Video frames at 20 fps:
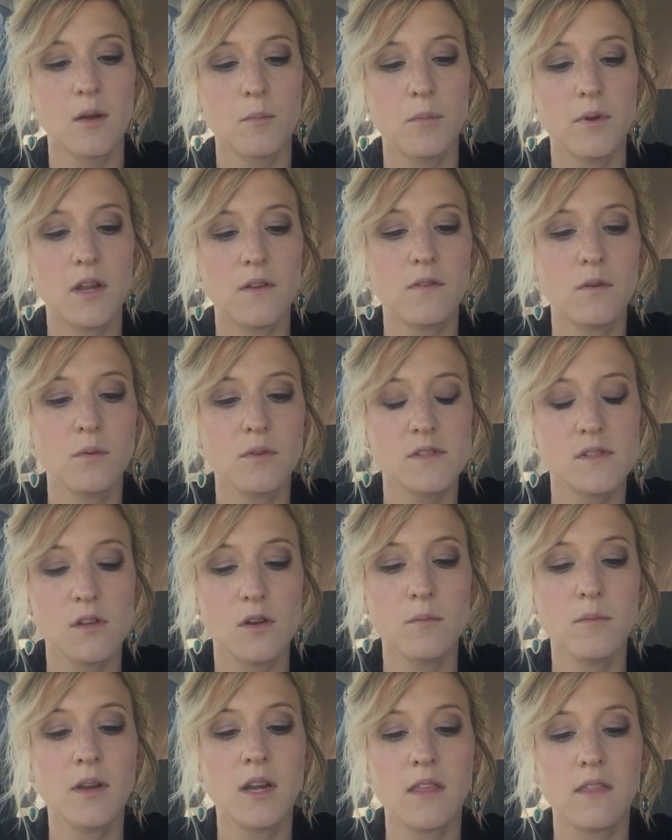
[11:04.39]
But even with
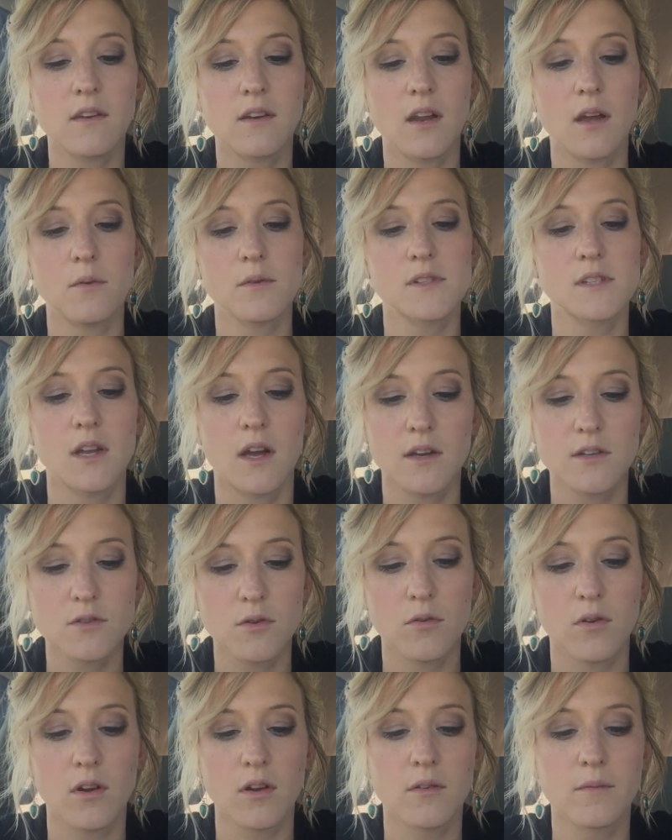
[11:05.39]
so many, the net was not
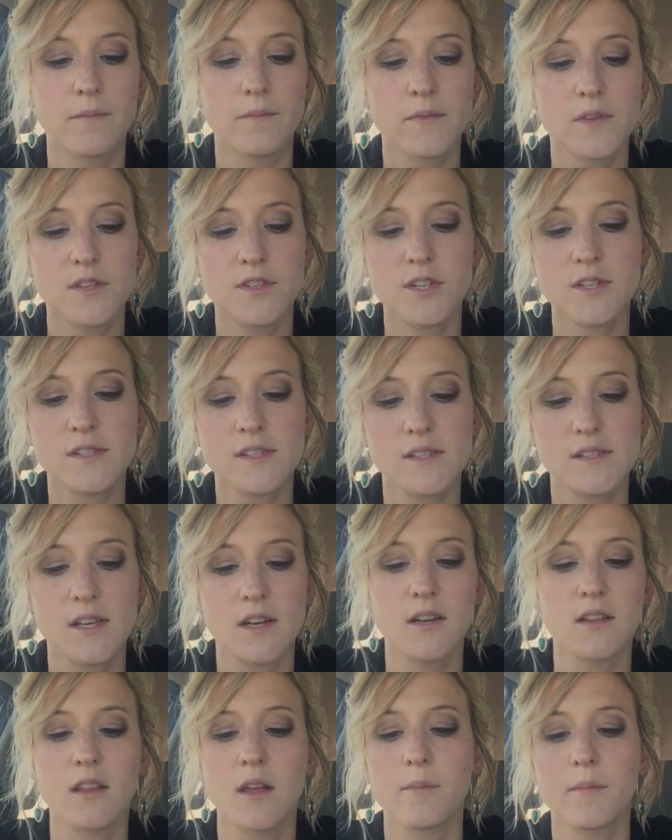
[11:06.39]
torn. Jesus
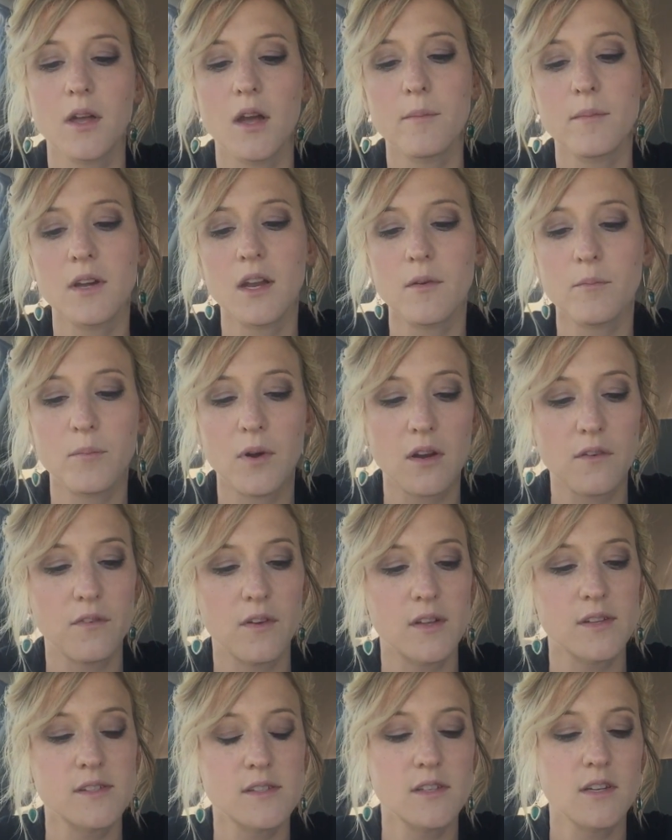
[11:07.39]
said to them, "Come and have
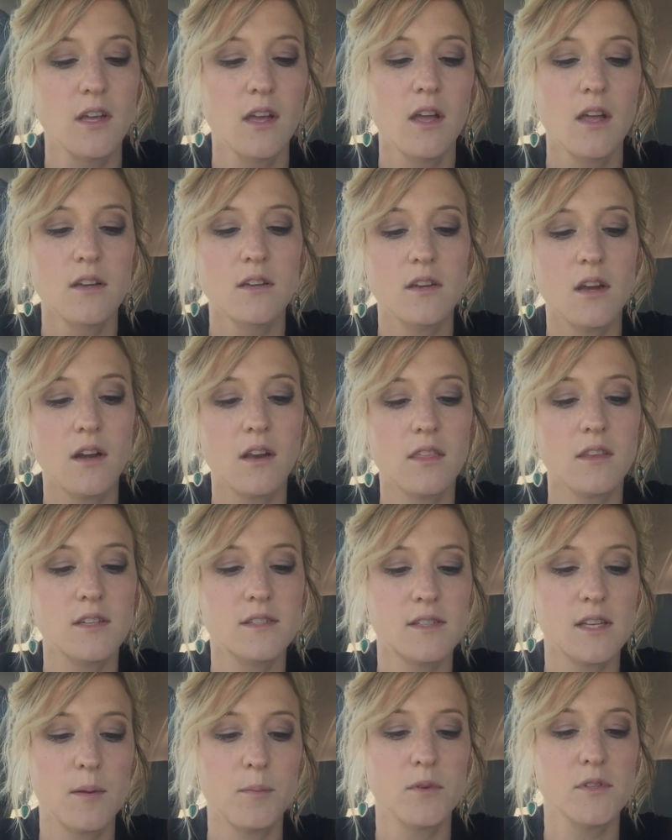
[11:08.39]
breakfast." None of the
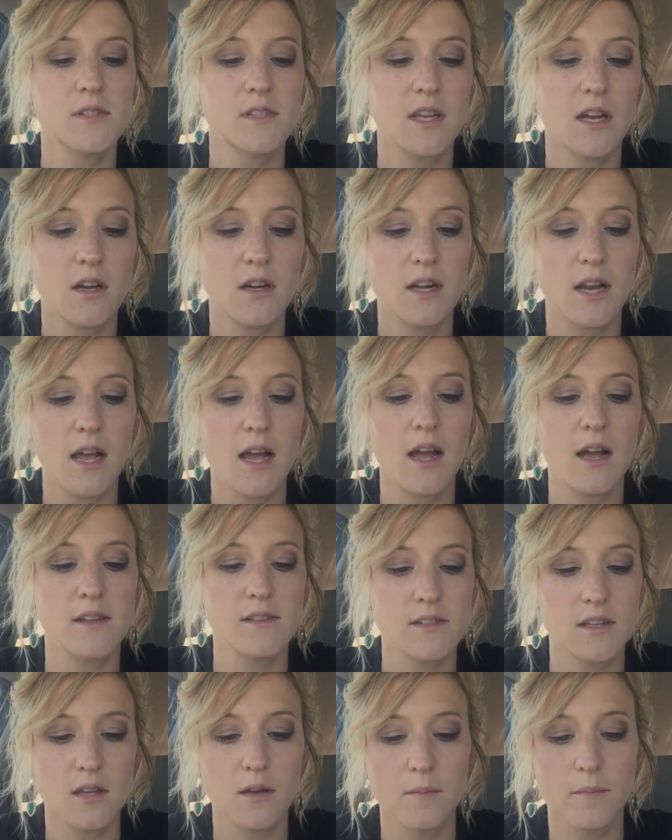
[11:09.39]
disciples dared to
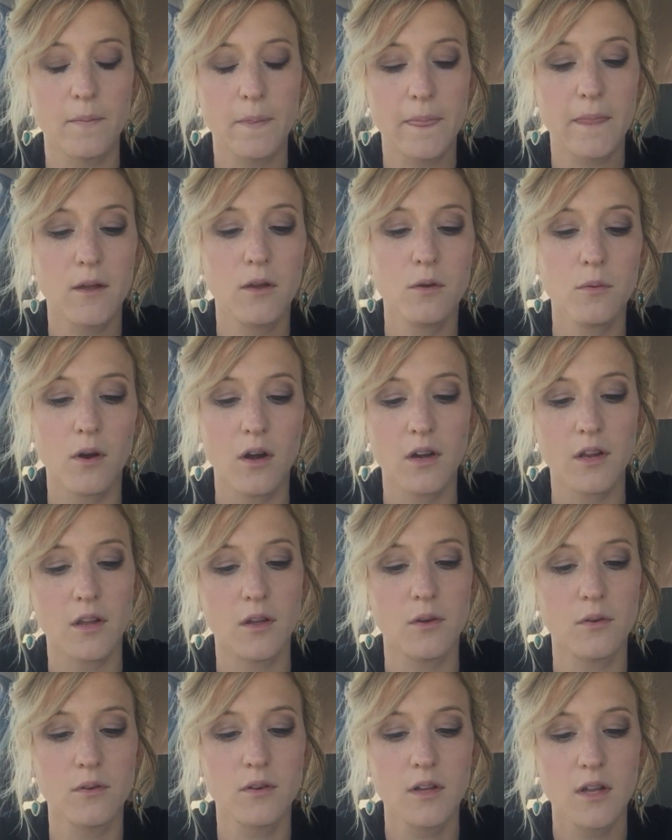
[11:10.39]
ask him, "Who are
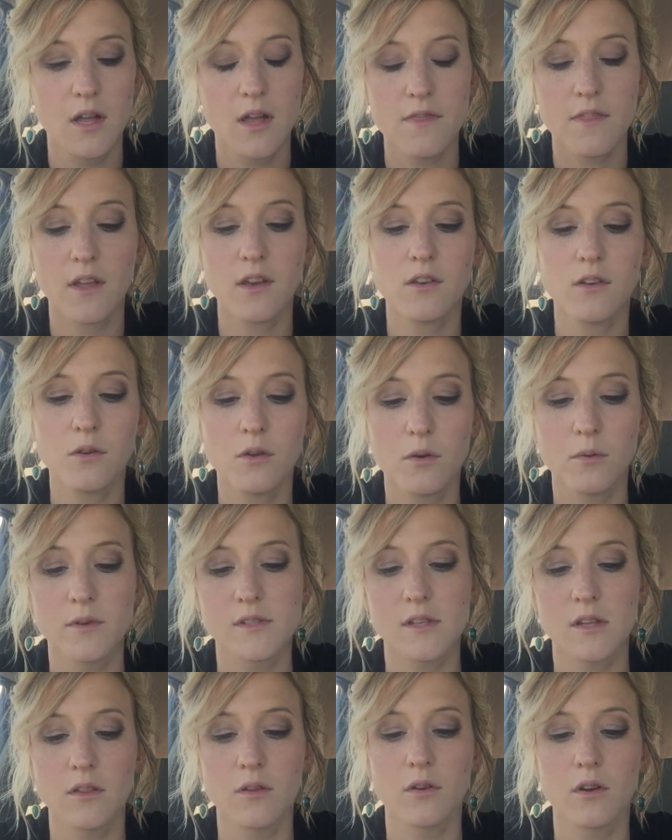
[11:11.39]
you?" They knew it
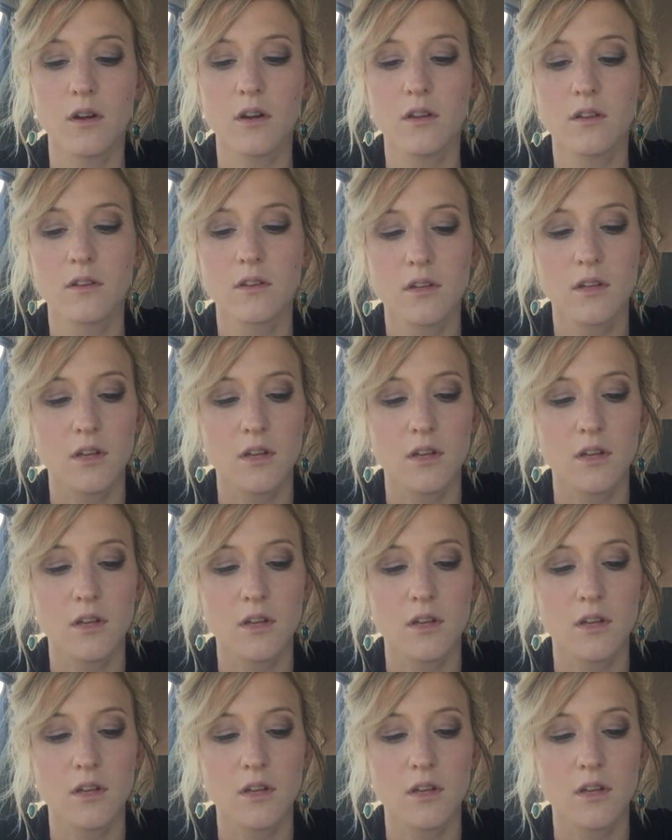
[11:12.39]
was the Lord.